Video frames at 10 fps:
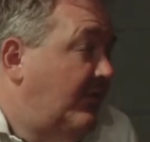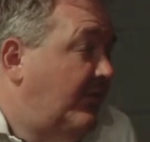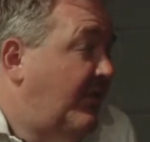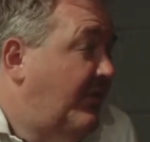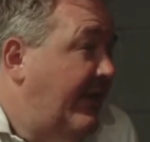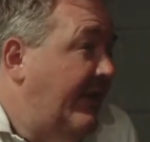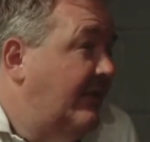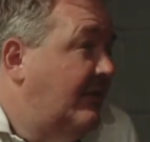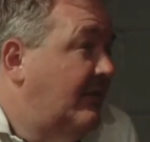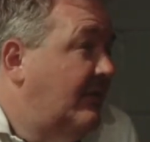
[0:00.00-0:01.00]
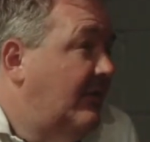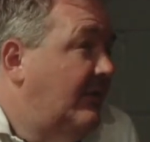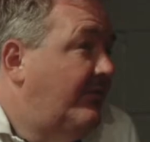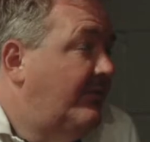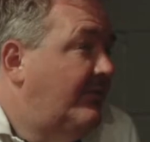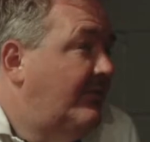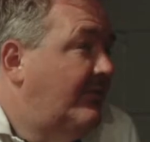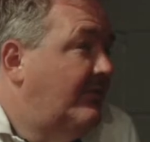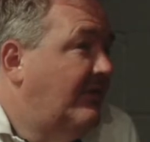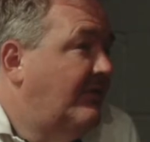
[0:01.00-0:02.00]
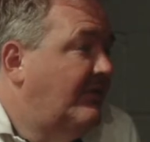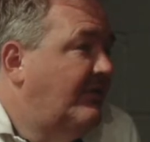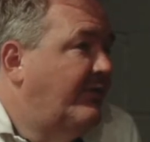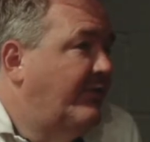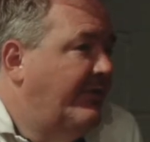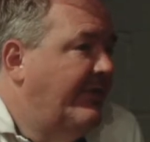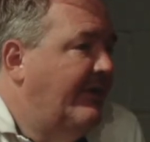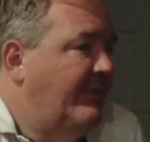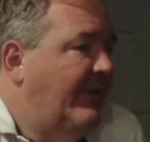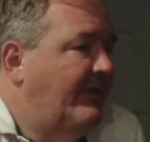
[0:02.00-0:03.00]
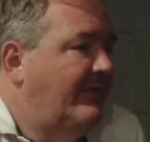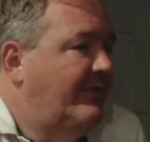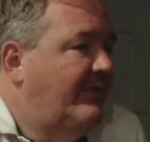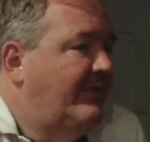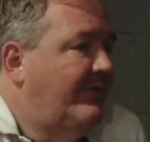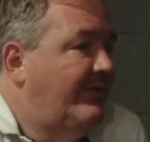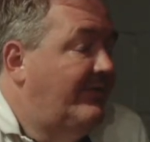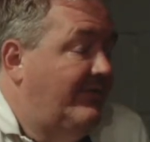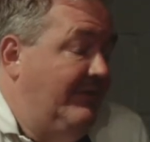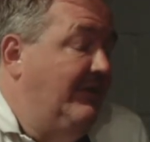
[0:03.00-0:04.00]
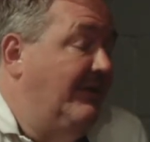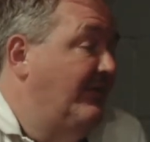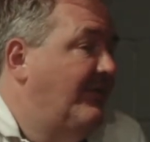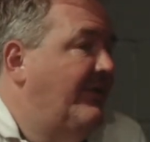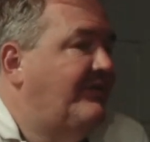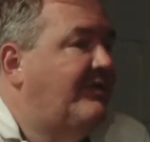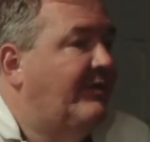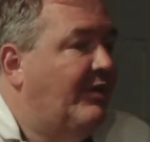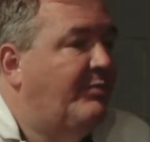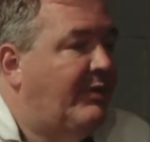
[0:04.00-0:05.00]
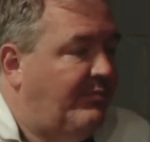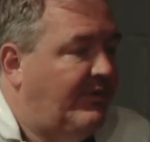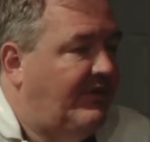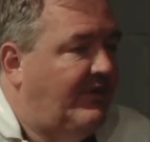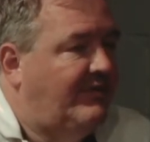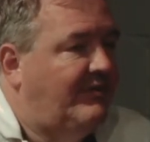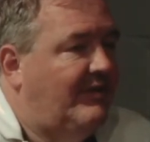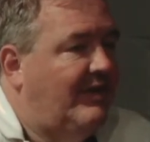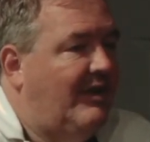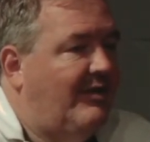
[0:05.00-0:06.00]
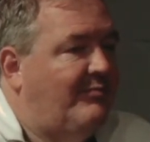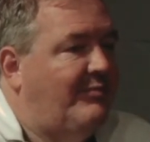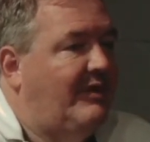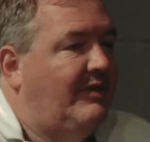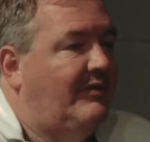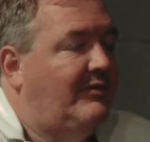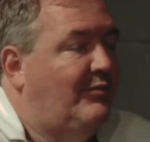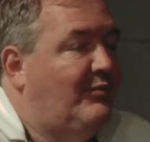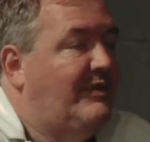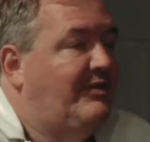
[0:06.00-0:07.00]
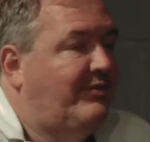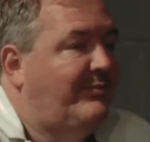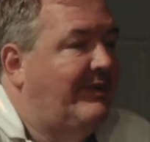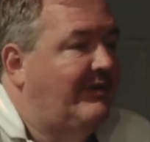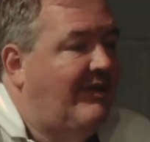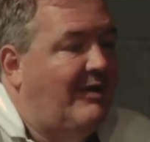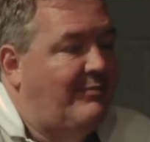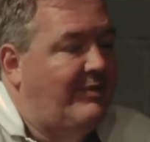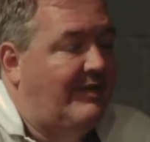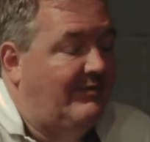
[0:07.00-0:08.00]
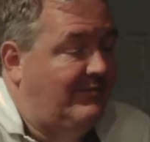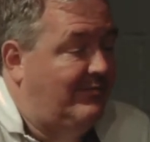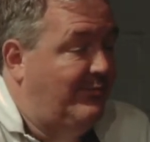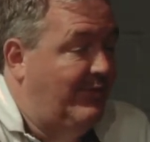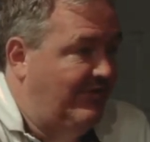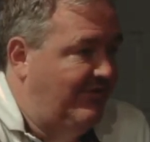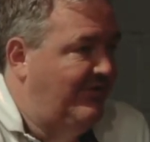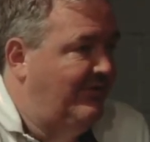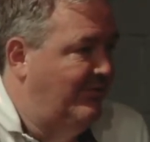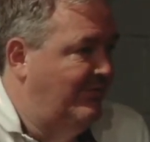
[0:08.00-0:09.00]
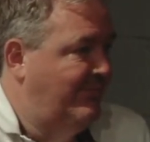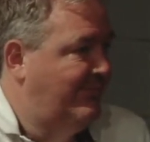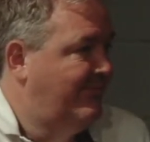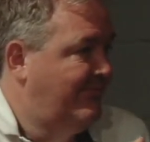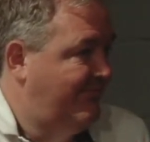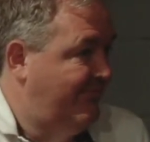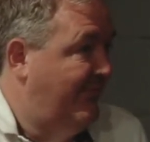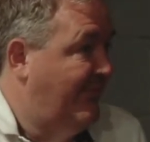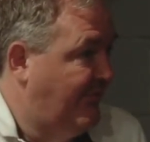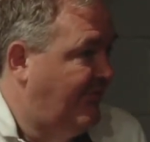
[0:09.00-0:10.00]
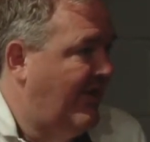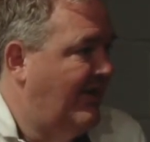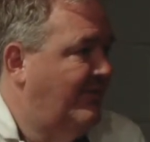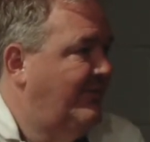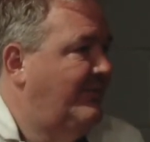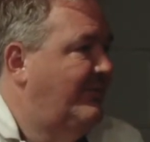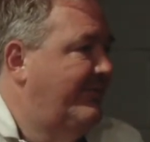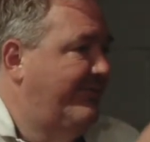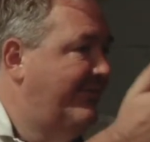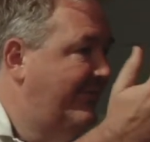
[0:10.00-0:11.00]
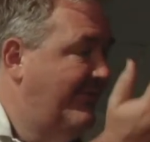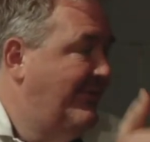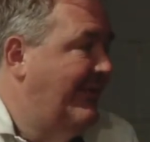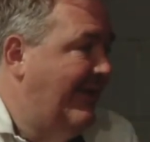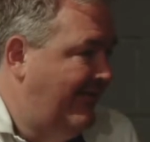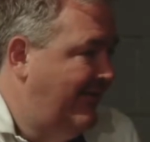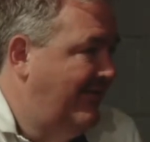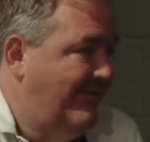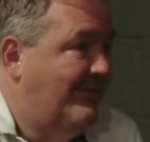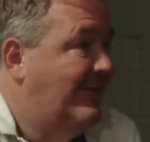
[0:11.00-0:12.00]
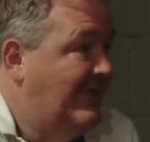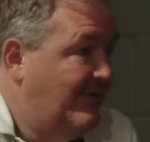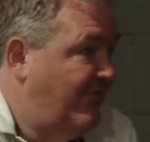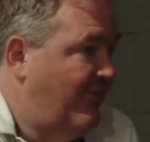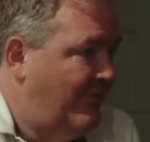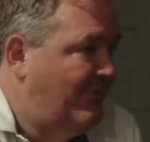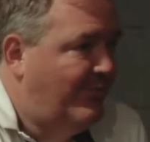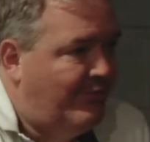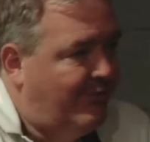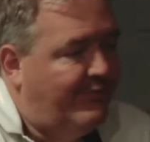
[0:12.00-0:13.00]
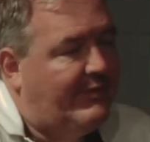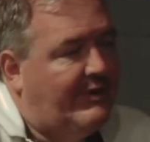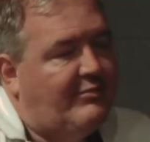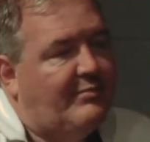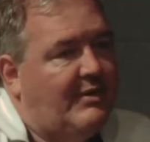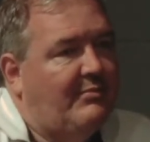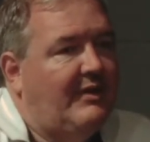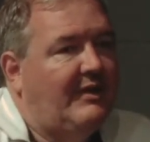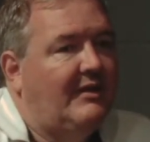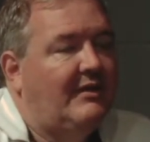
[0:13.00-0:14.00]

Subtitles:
So then, because I just heard you talking there about, you know, it's not necessarily not being busy, but when you're spending time with that person or with your child or doing that in your job or whatever it might be,